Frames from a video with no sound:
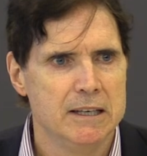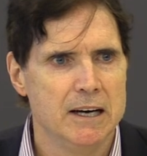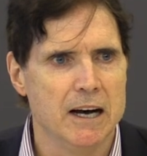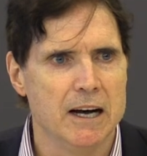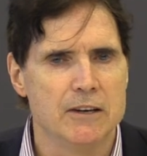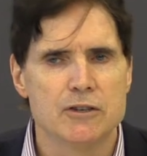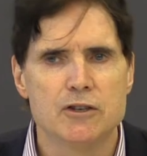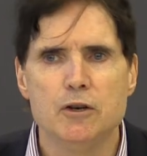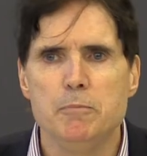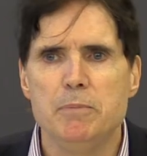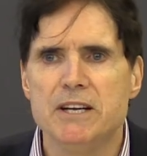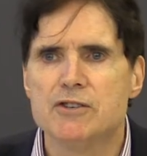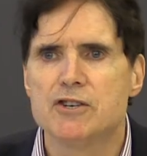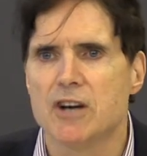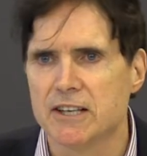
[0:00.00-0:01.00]
uh, to
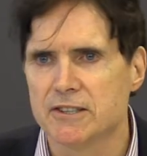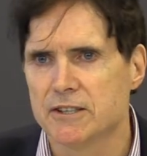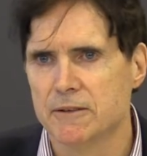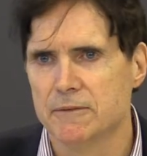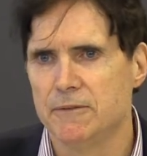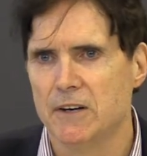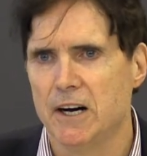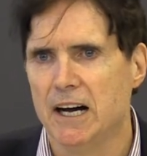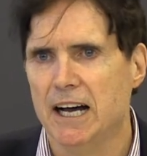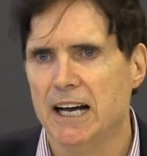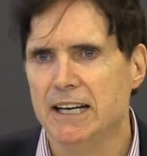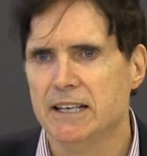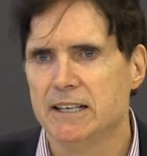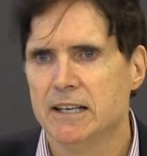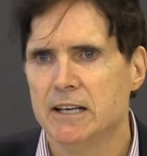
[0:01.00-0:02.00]
be
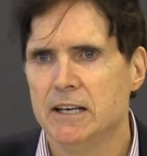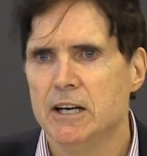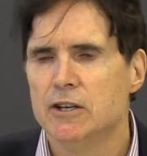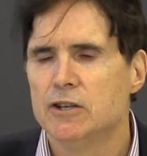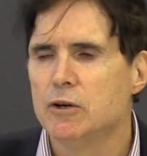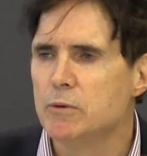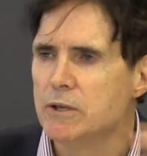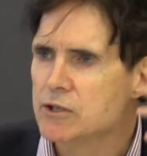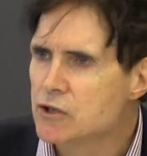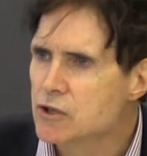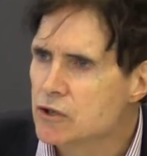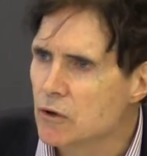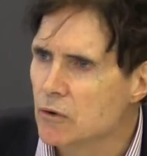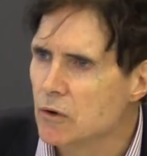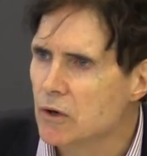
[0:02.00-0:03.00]
justified, to
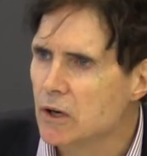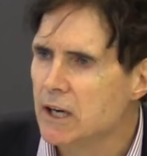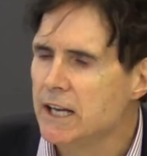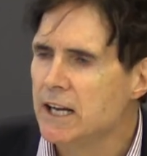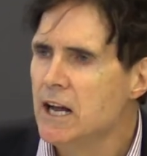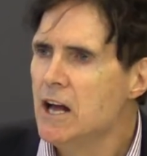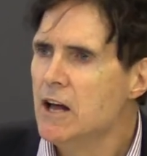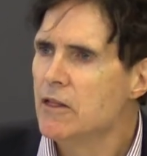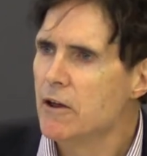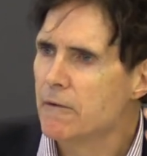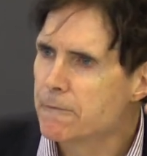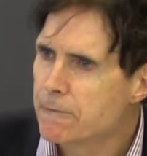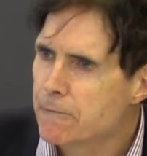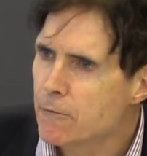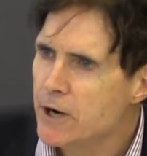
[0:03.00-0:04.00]
enjoy the
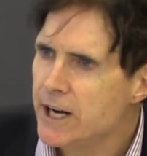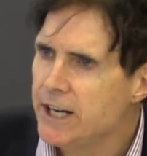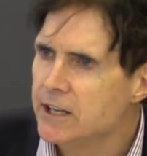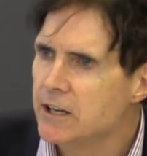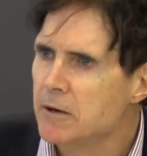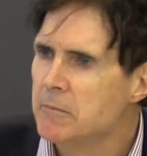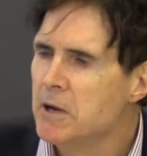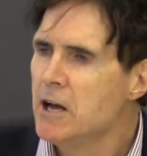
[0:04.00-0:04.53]
freedom